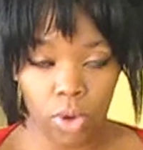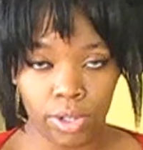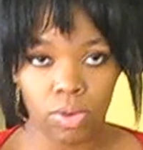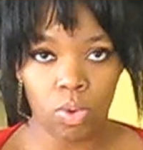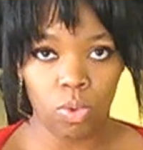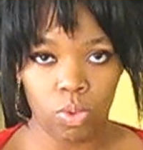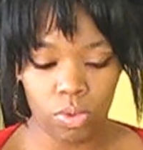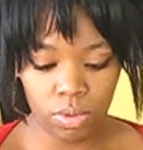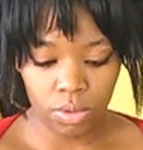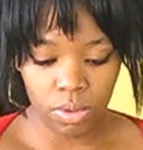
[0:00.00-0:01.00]
one whole
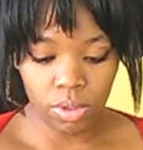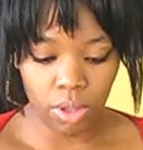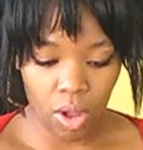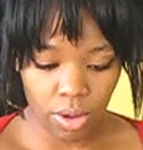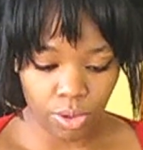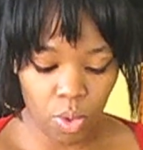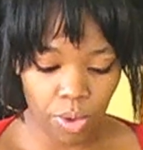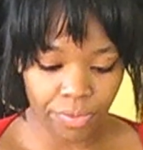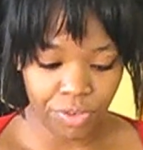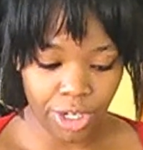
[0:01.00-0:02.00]
long
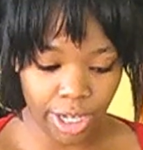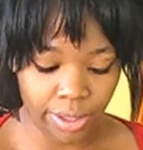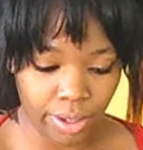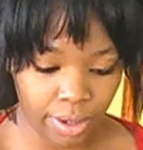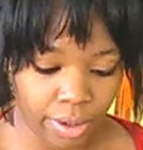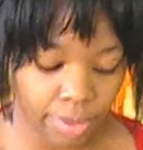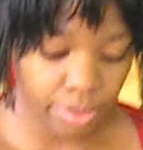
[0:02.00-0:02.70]
cord of chain there.